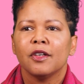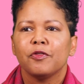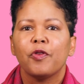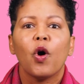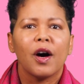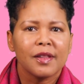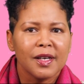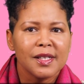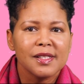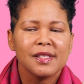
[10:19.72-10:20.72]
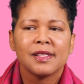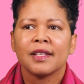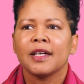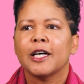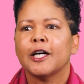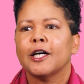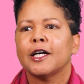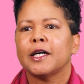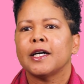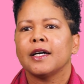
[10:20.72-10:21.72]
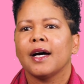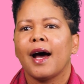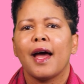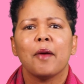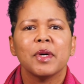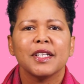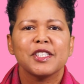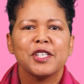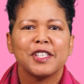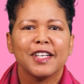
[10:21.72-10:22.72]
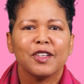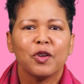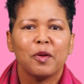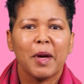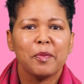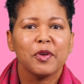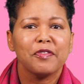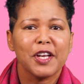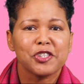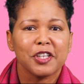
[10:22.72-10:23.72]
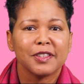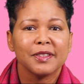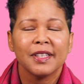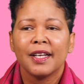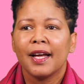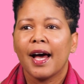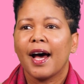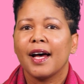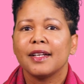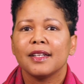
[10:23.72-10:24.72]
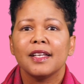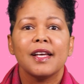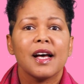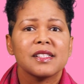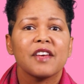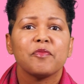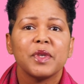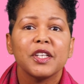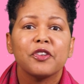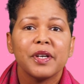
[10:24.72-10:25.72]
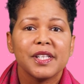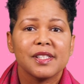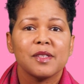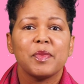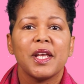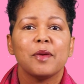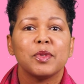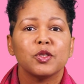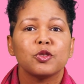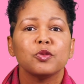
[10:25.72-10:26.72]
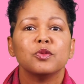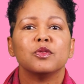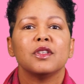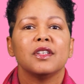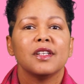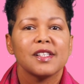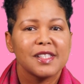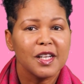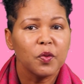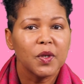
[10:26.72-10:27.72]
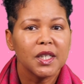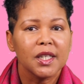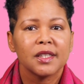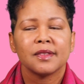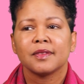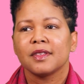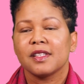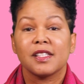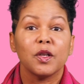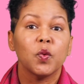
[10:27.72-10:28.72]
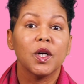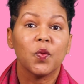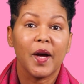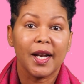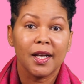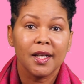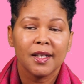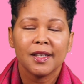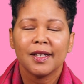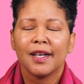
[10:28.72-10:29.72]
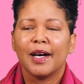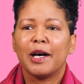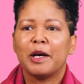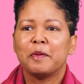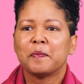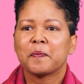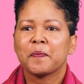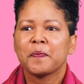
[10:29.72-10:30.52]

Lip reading: for others. I am an attorney at law by profession, and he has given me the grace to be able to still work well. I